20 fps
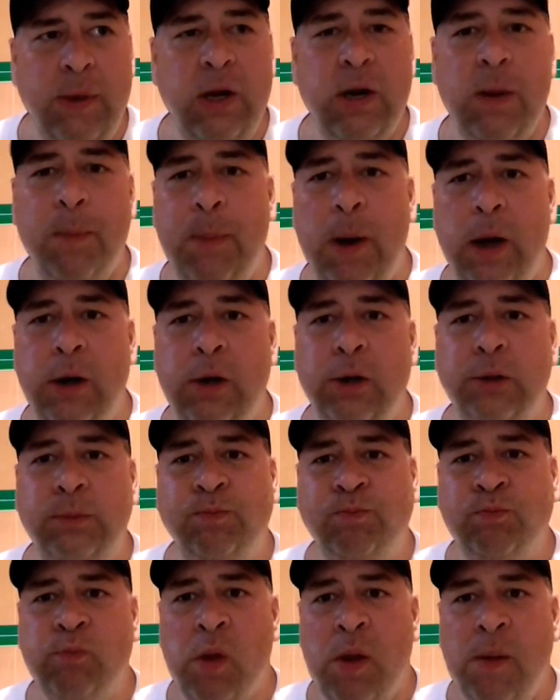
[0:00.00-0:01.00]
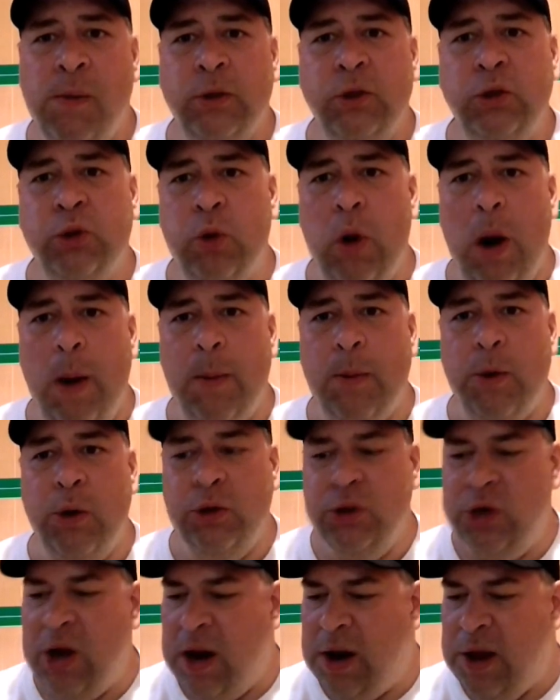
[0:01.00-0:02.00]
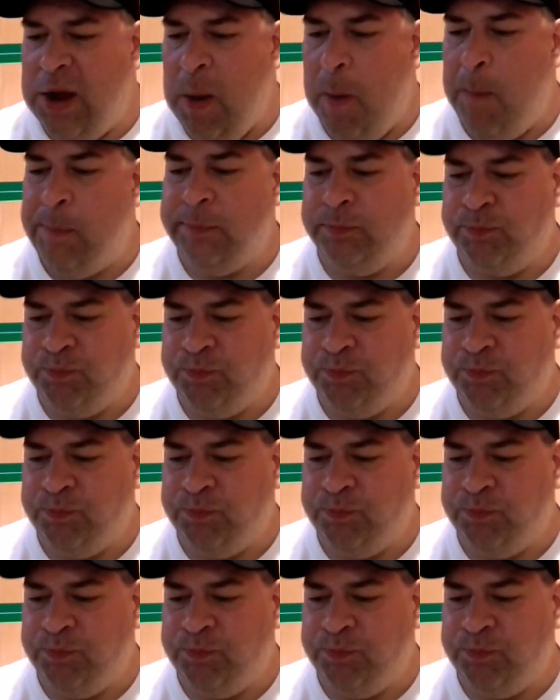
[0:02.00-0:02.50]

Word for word: peanut butter, strawberry jelly,